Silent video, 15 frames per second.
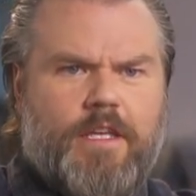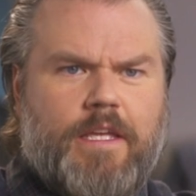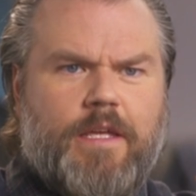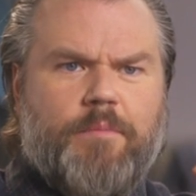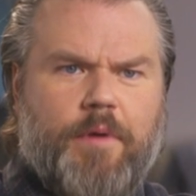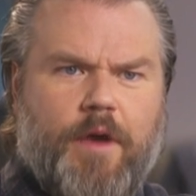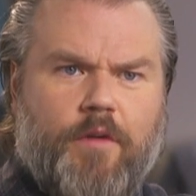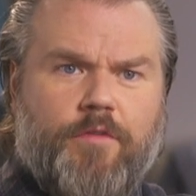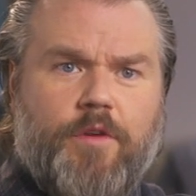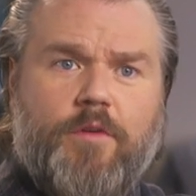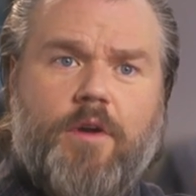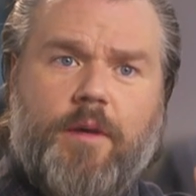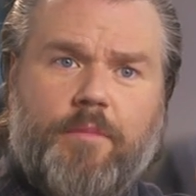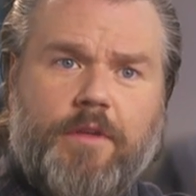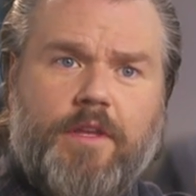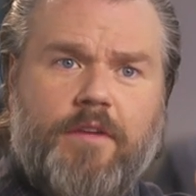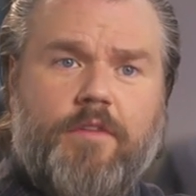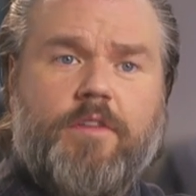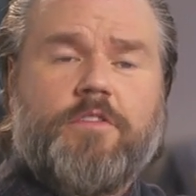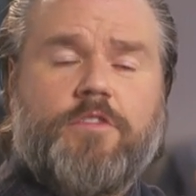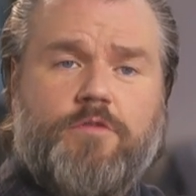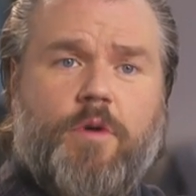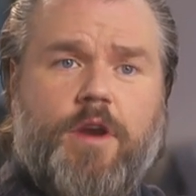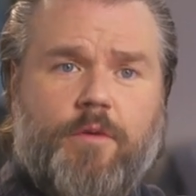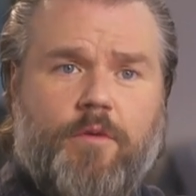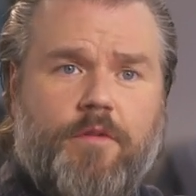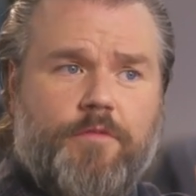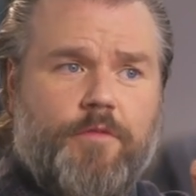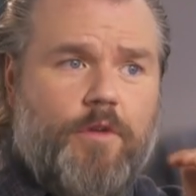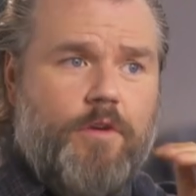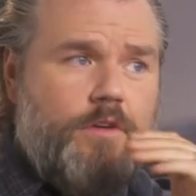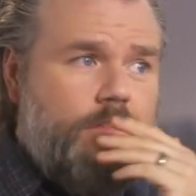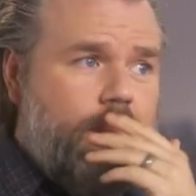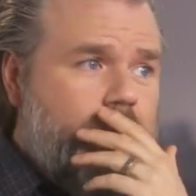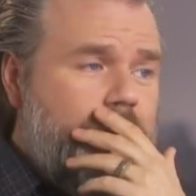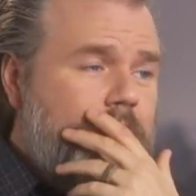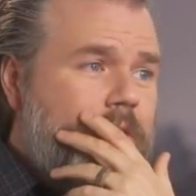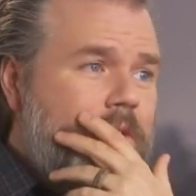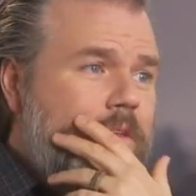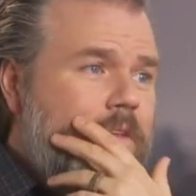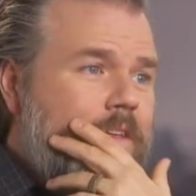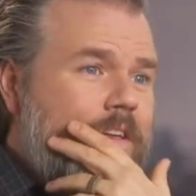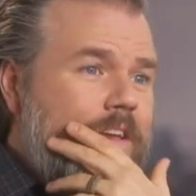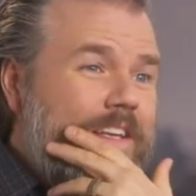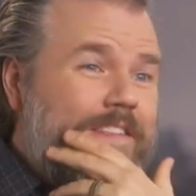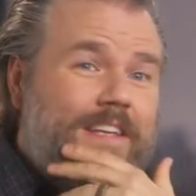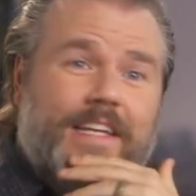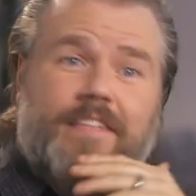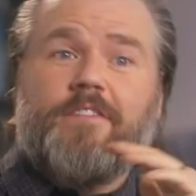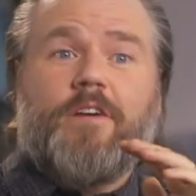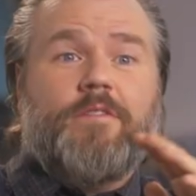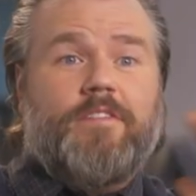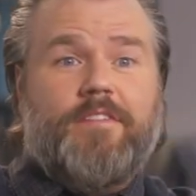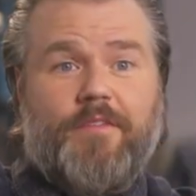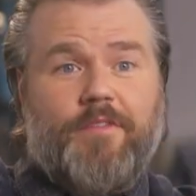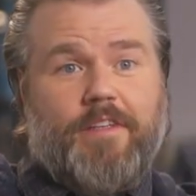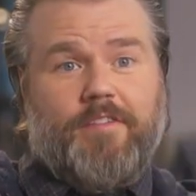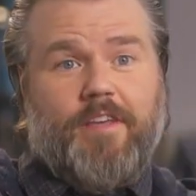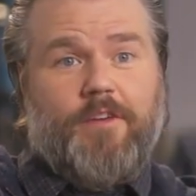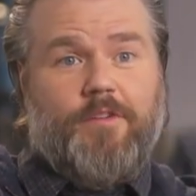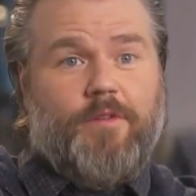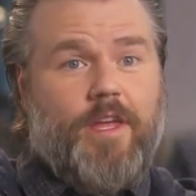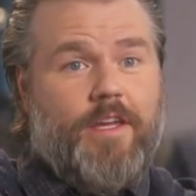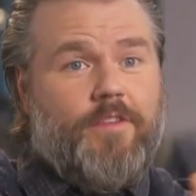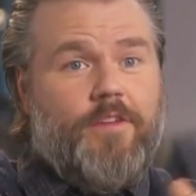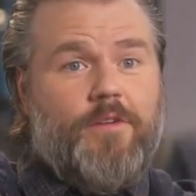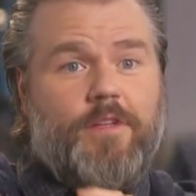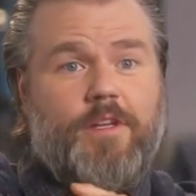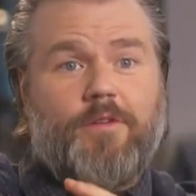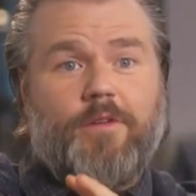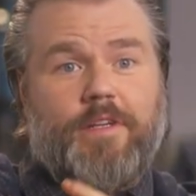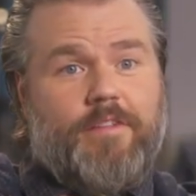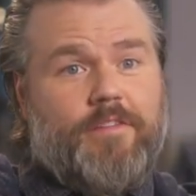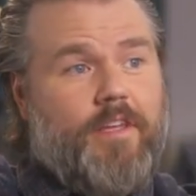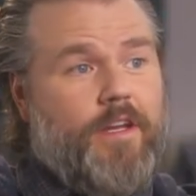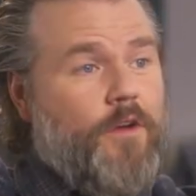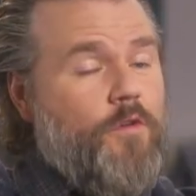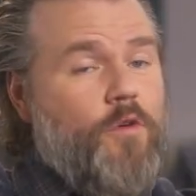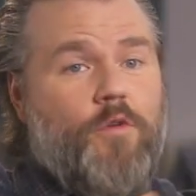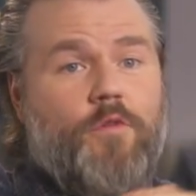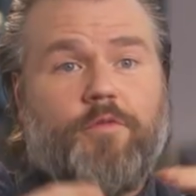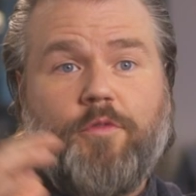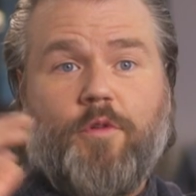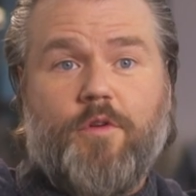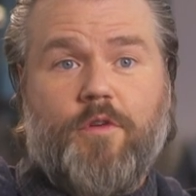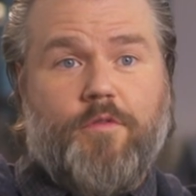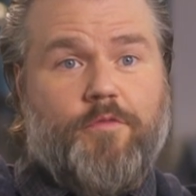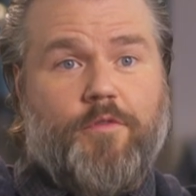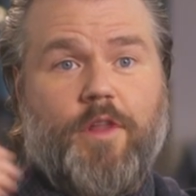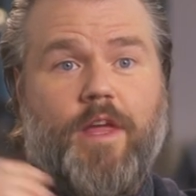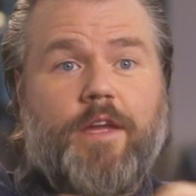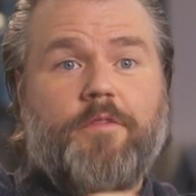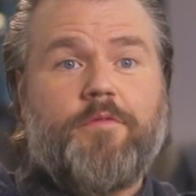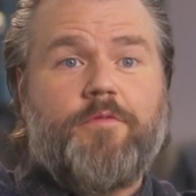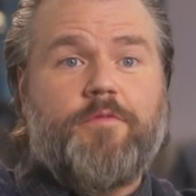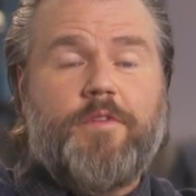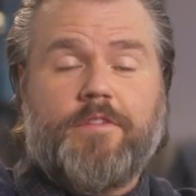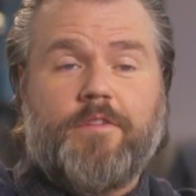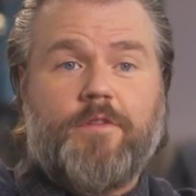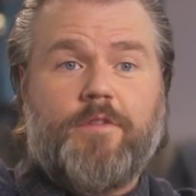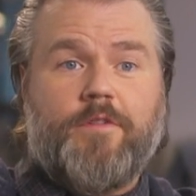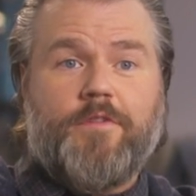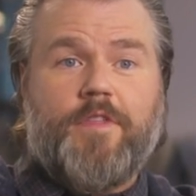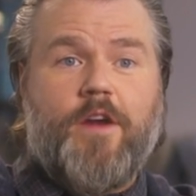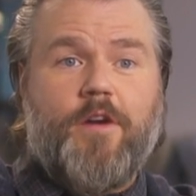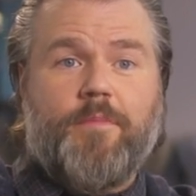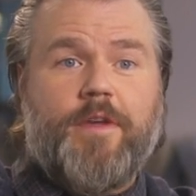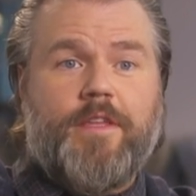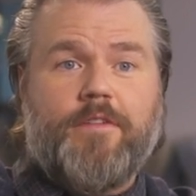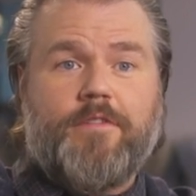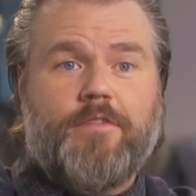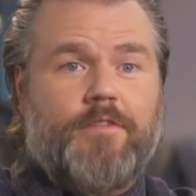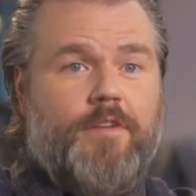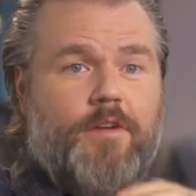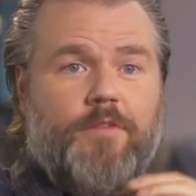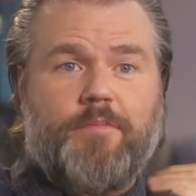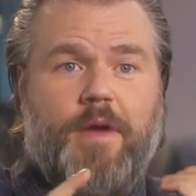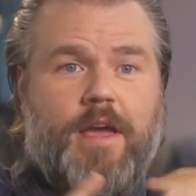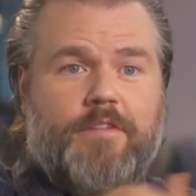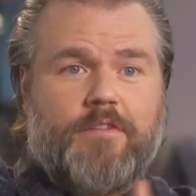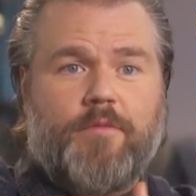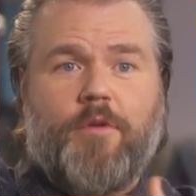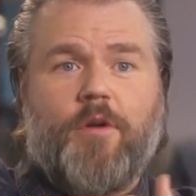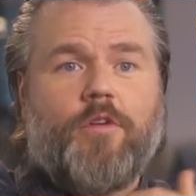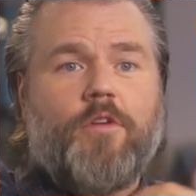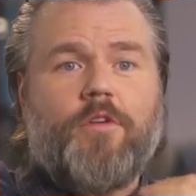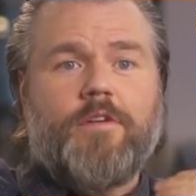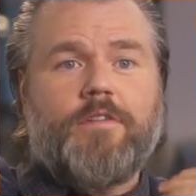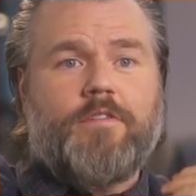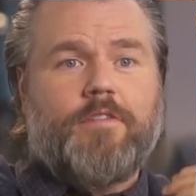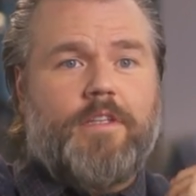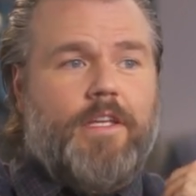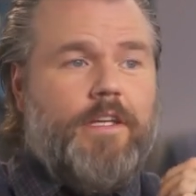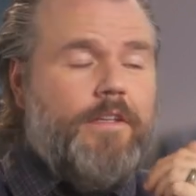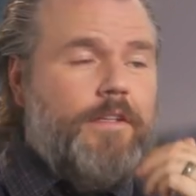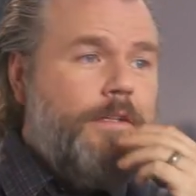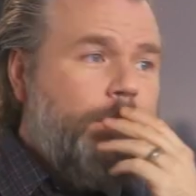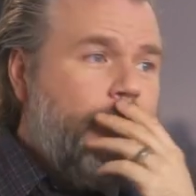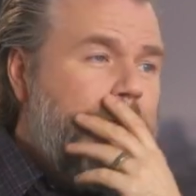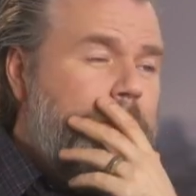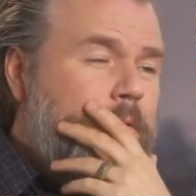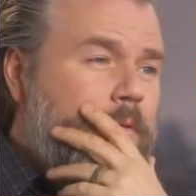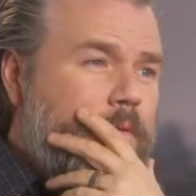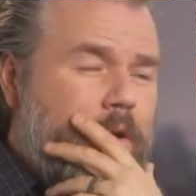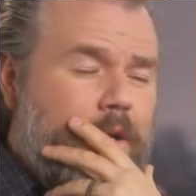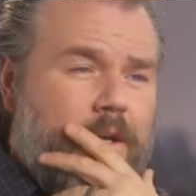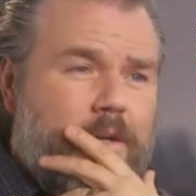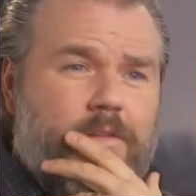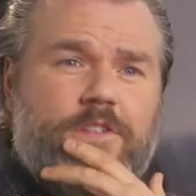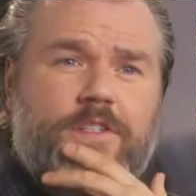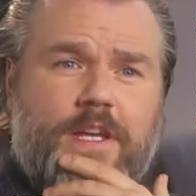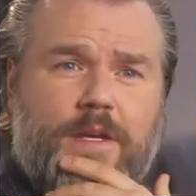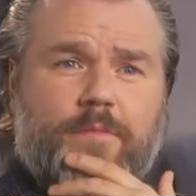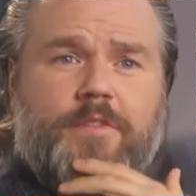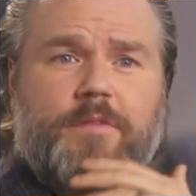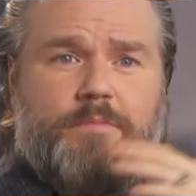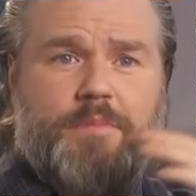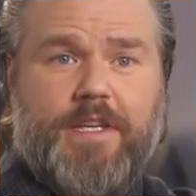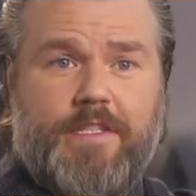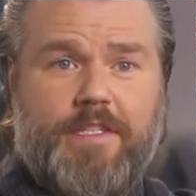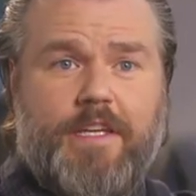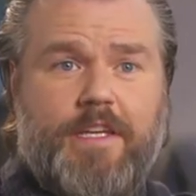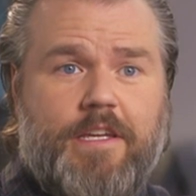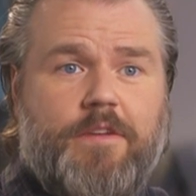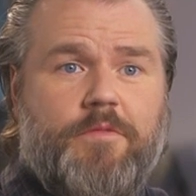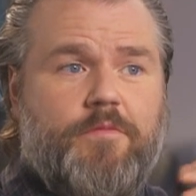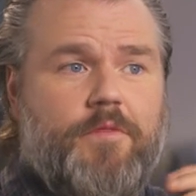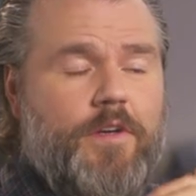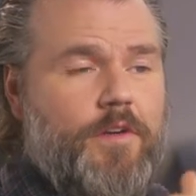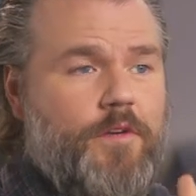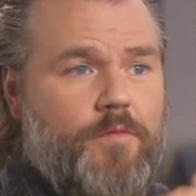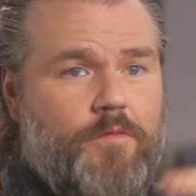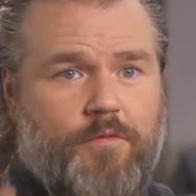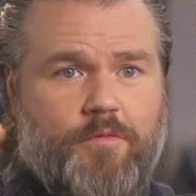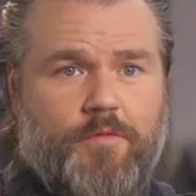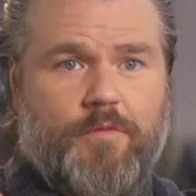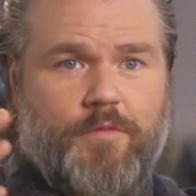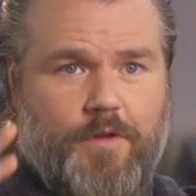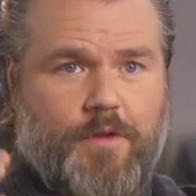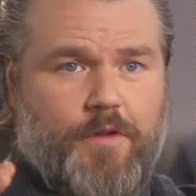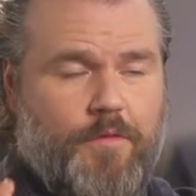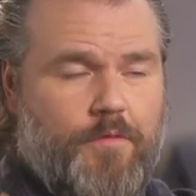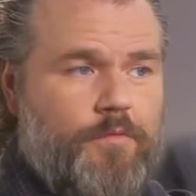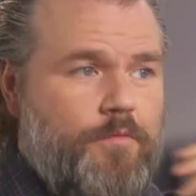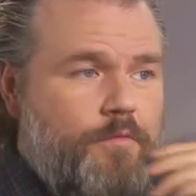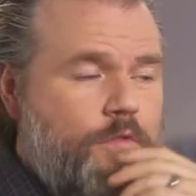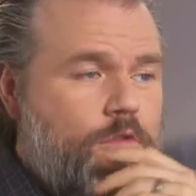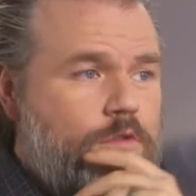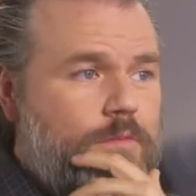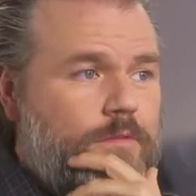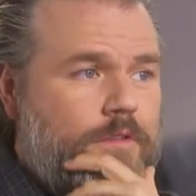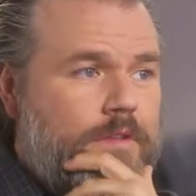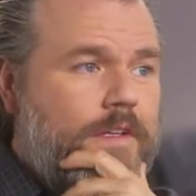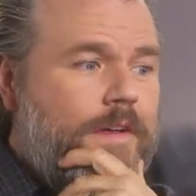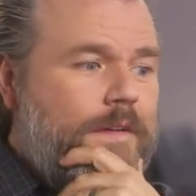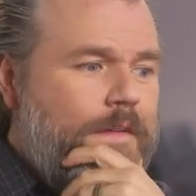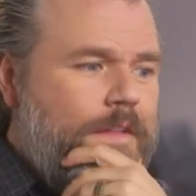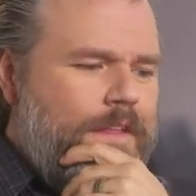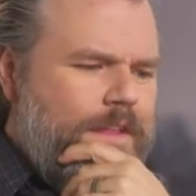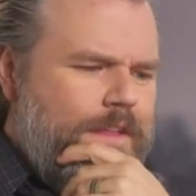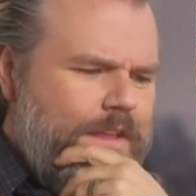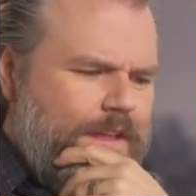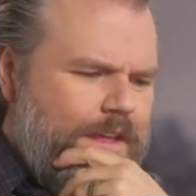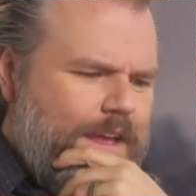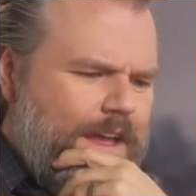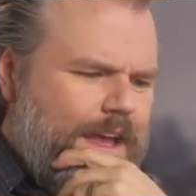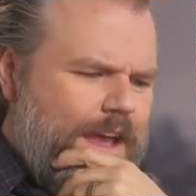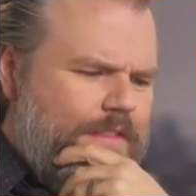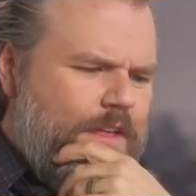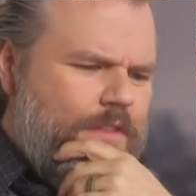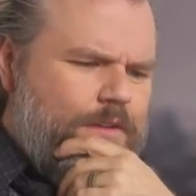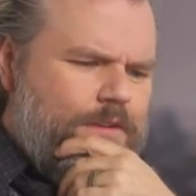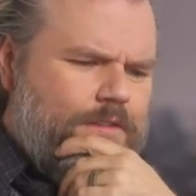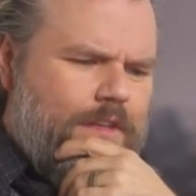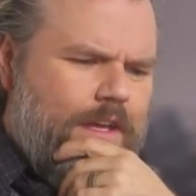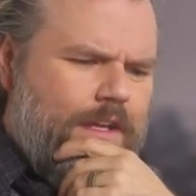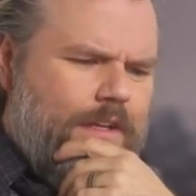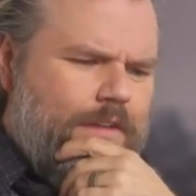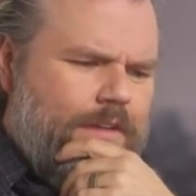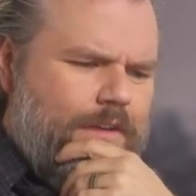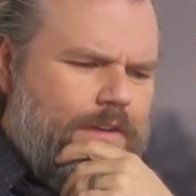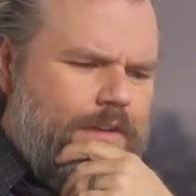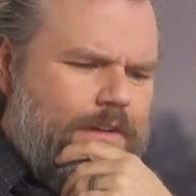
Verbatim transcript: in Bellevue, I believe, and there's 21 floors. It's like its own civic center. Like there literally is like a whole floor for like physical therapy. There's you know basketball courts and like uh, gyms and PT uh, uh, rooms and and then there's like